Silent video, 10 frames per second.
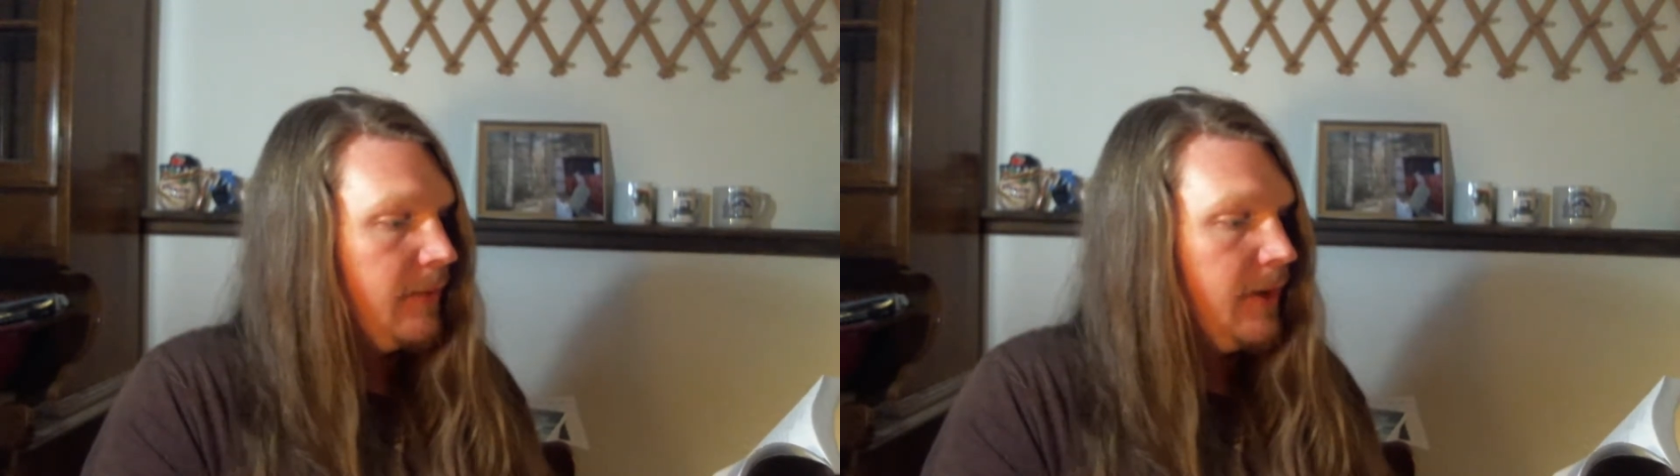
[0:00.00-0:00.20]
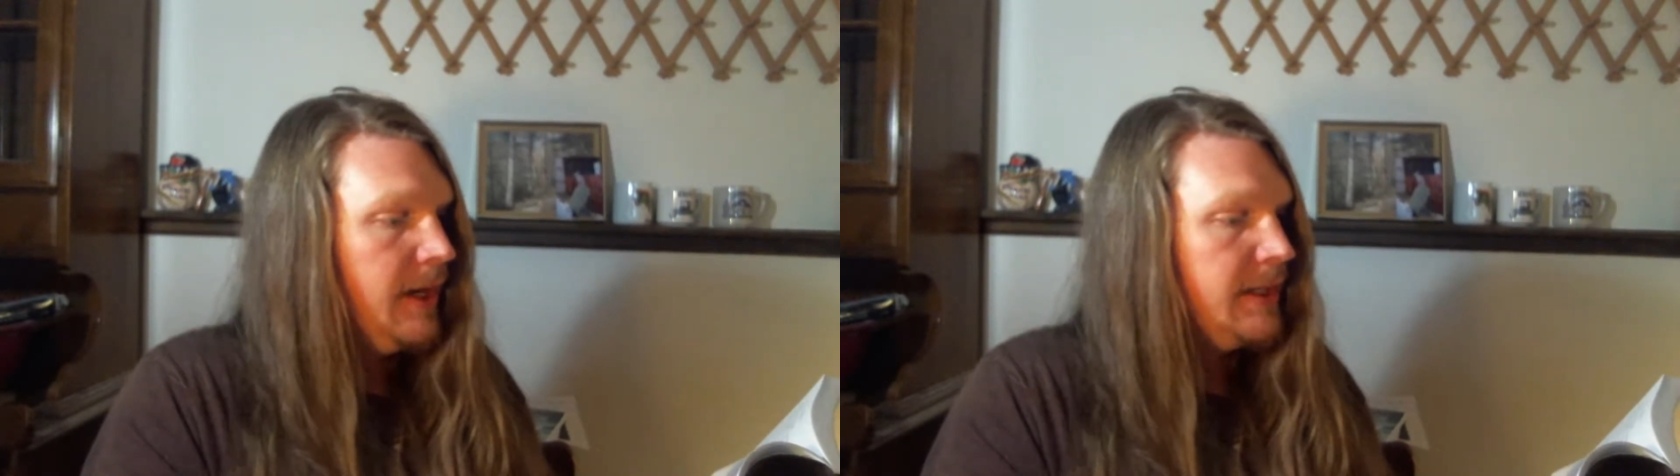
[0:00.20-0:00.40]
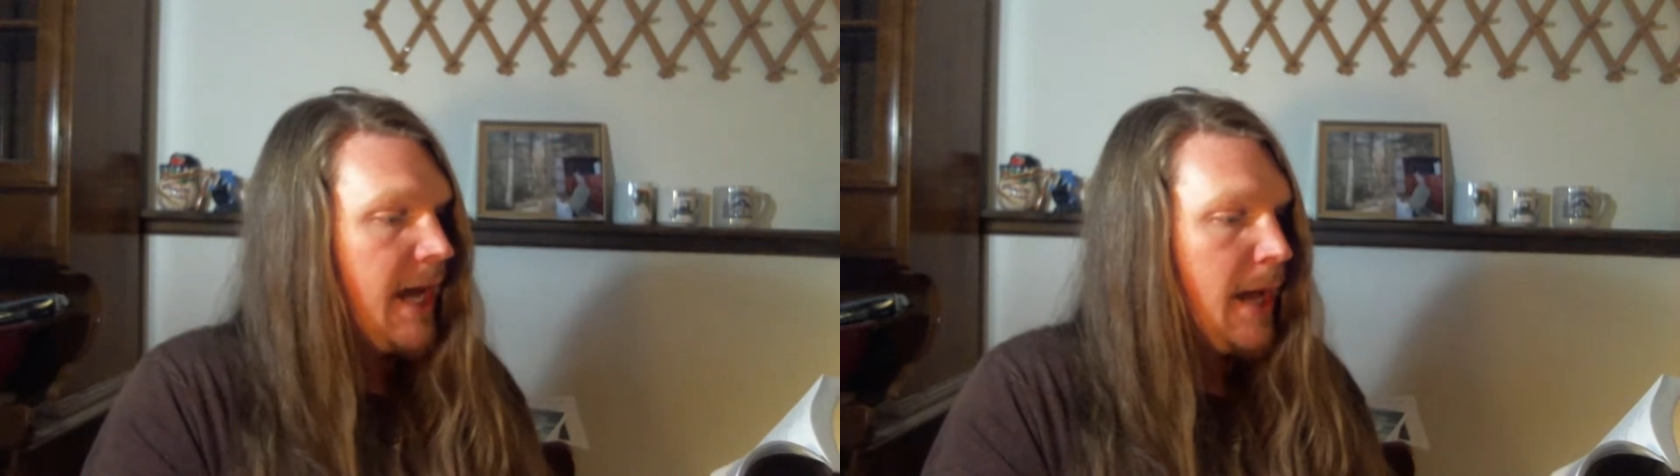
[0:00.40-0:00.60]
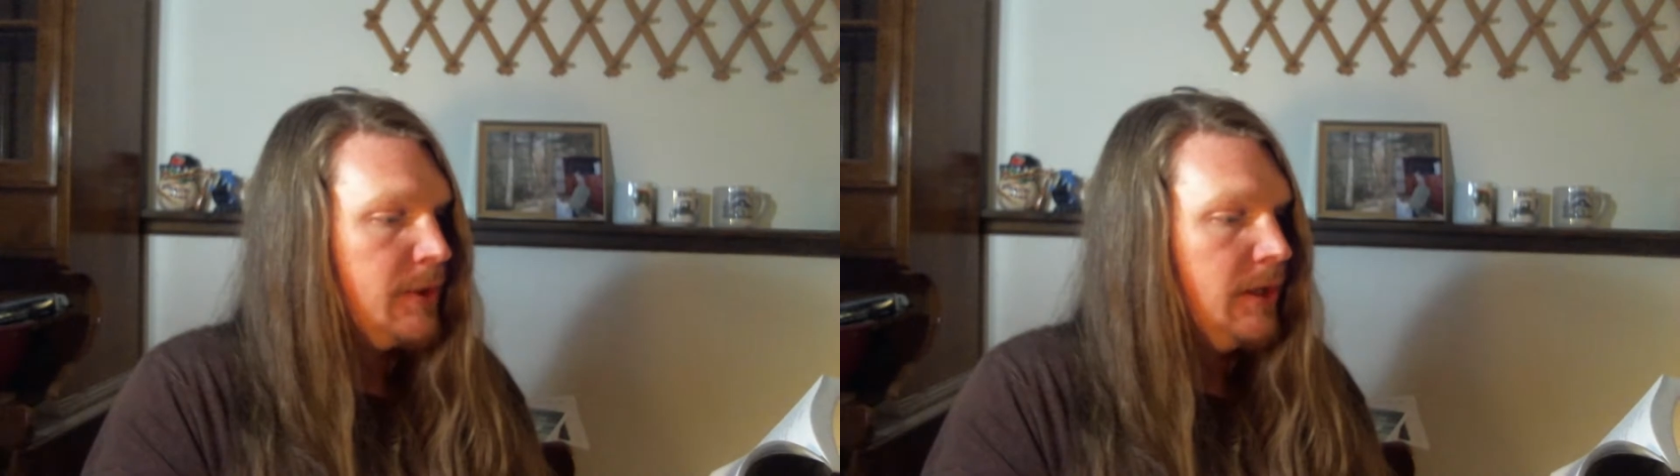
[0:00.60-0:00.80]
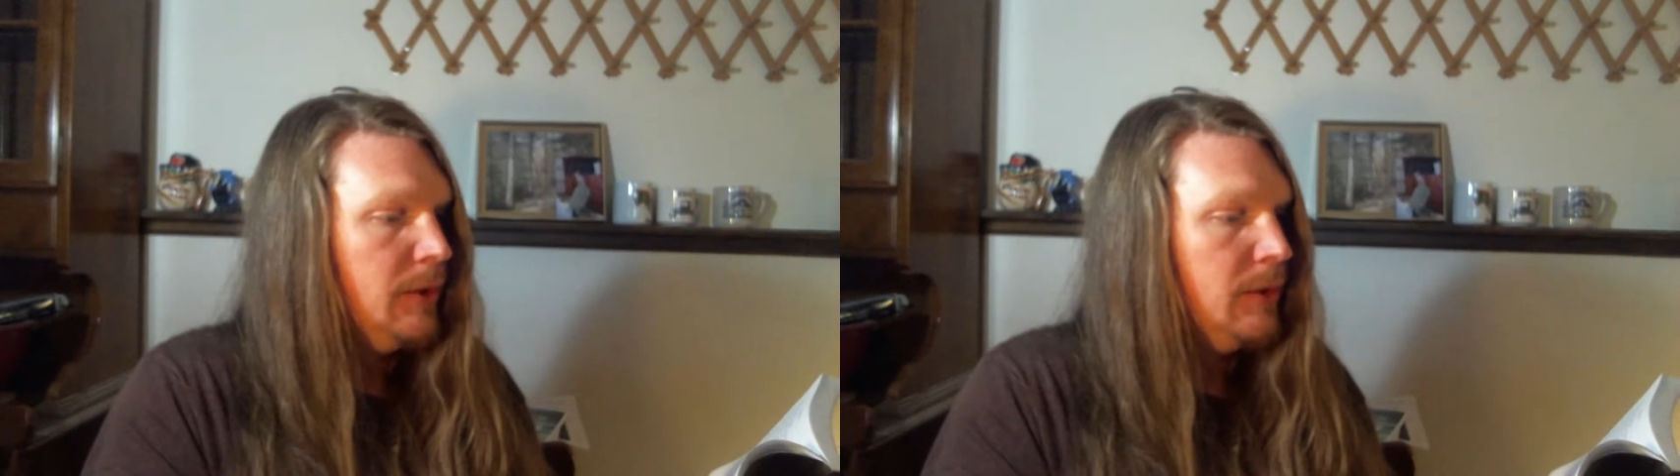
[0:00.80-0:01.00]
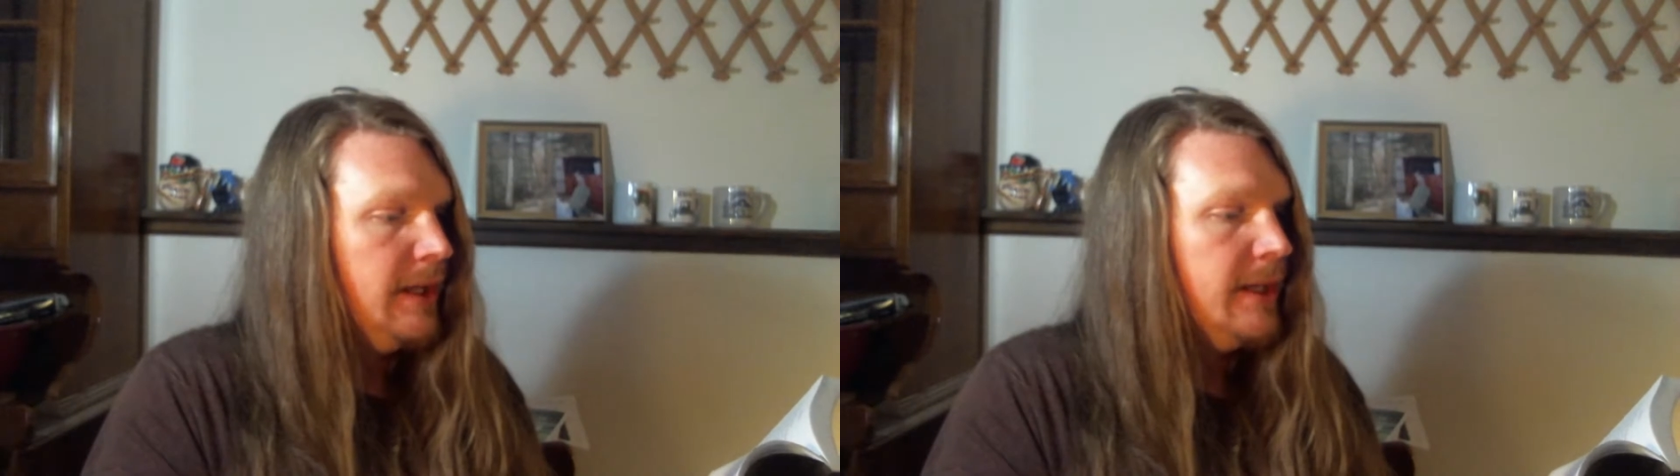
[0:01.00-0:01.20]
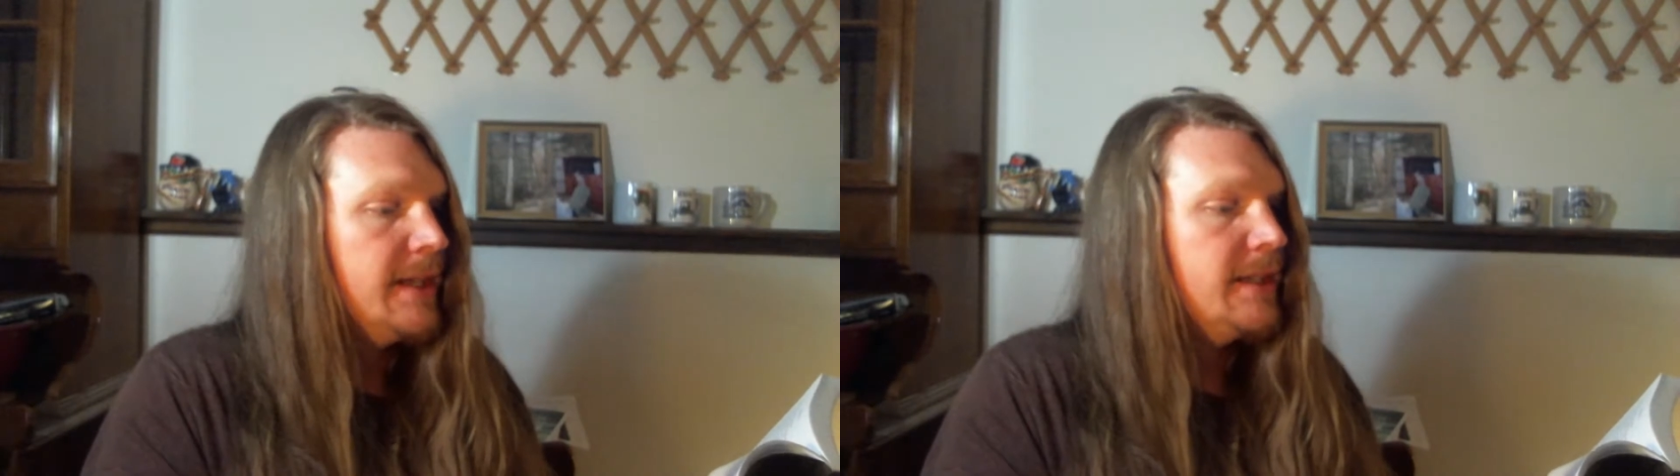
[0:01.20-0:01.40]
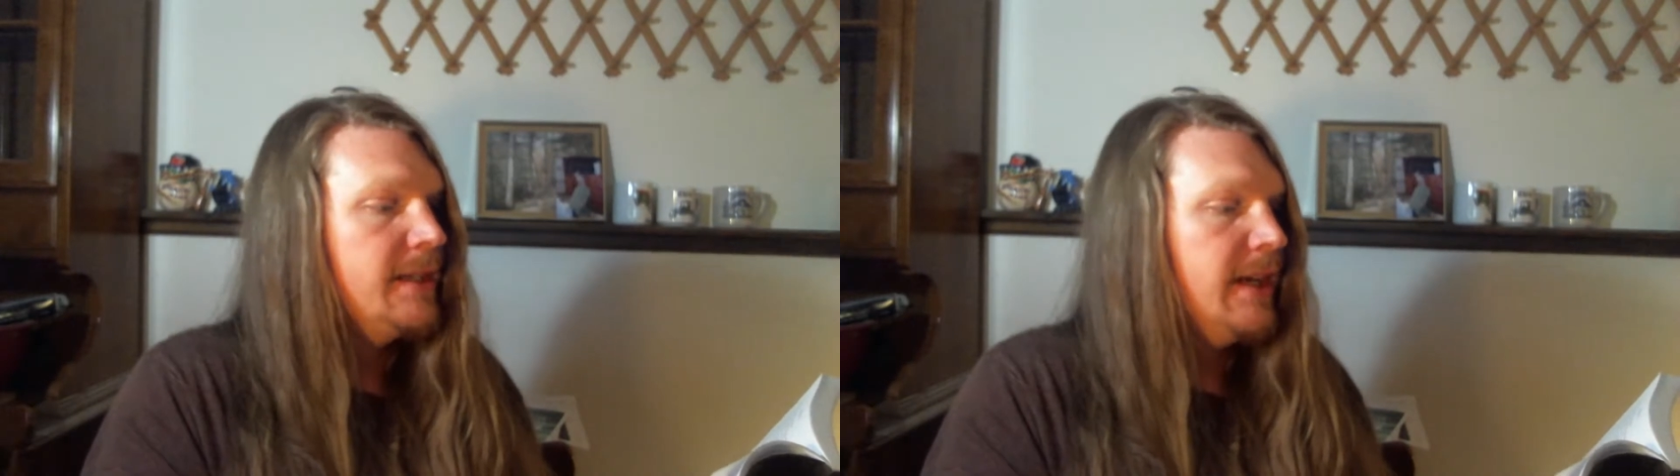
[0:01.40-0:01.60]
It is absolutely
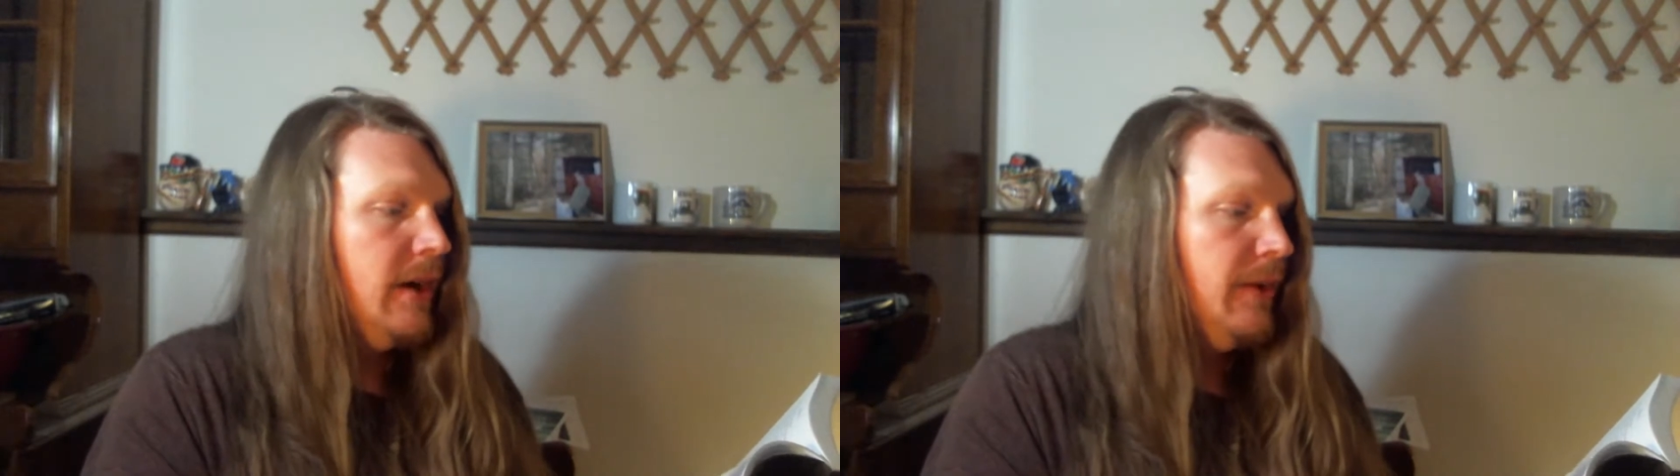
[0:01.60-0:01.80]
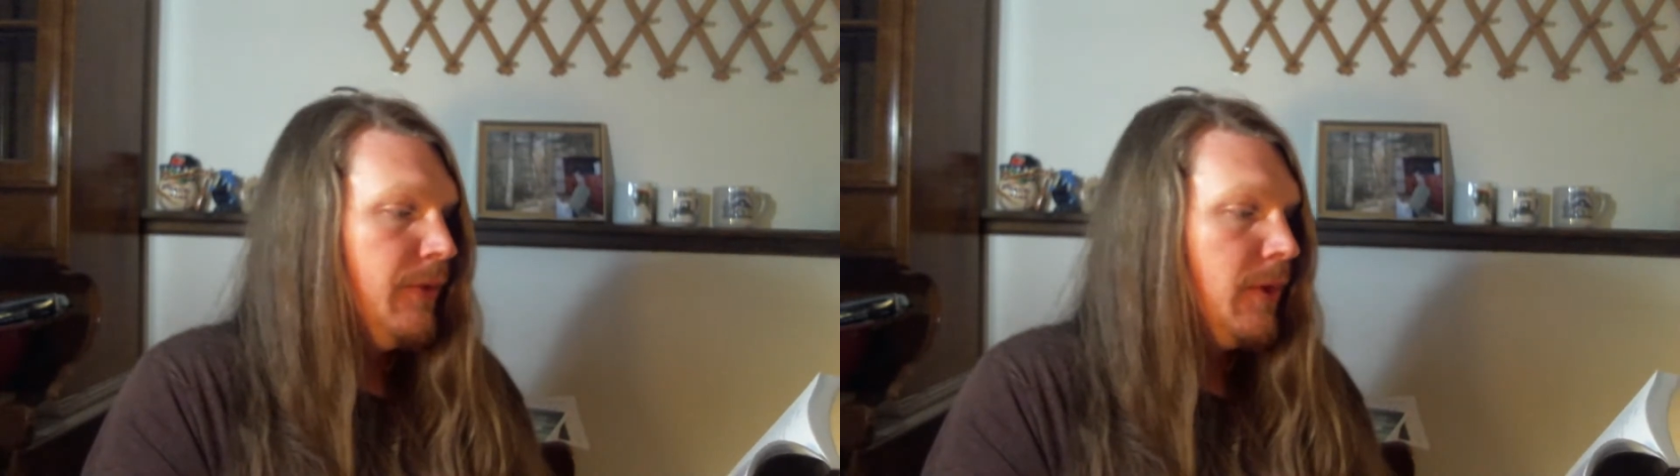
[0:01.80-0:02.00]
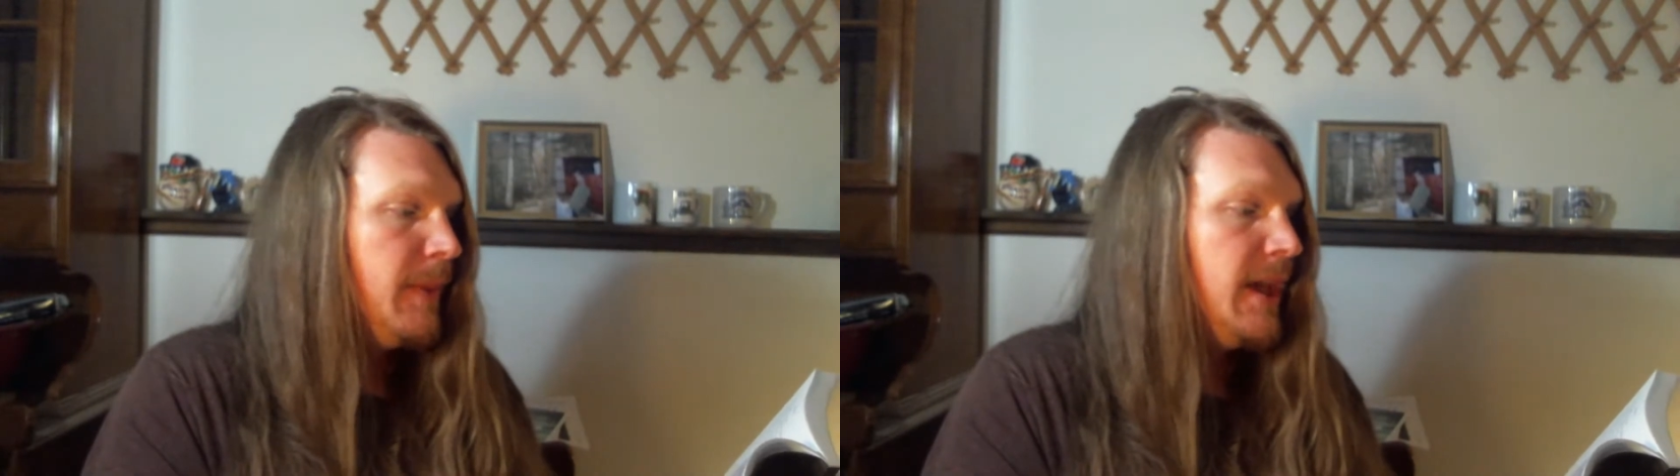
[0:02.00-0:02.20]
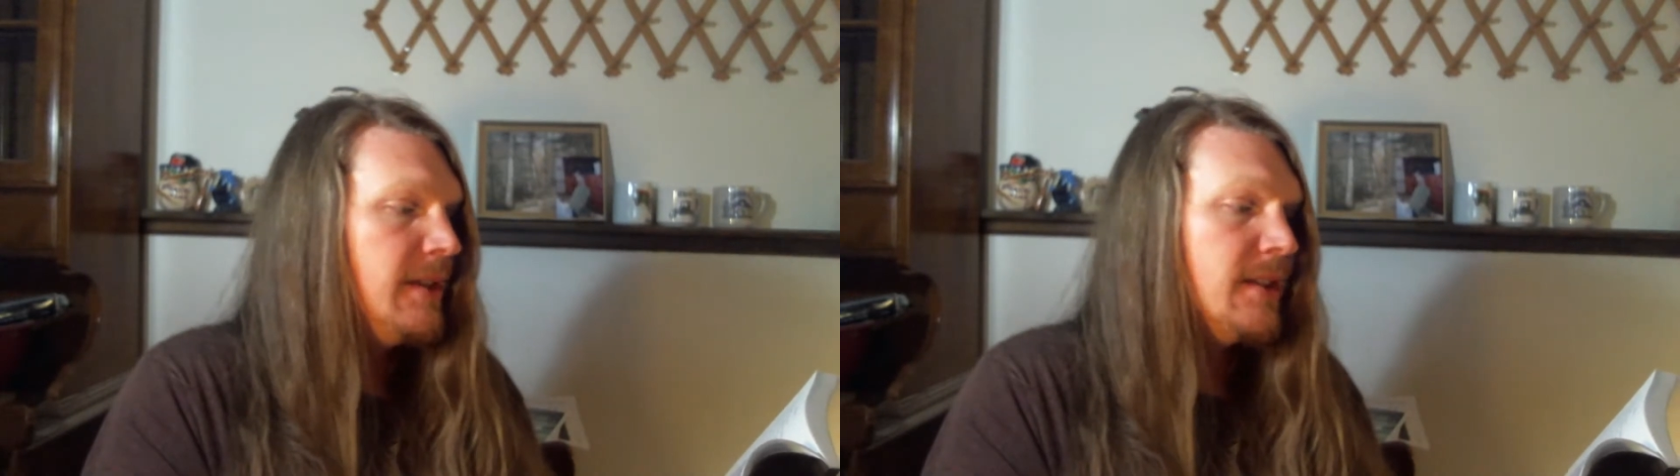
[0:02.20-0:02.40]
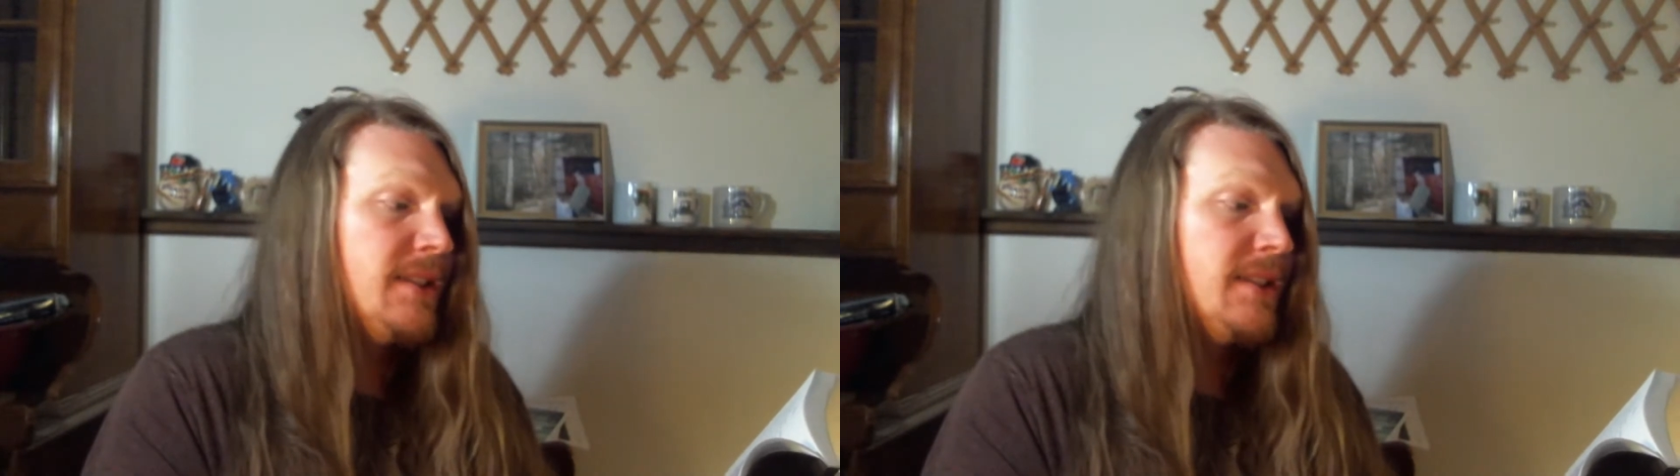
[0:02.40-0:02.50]
necessary for the peace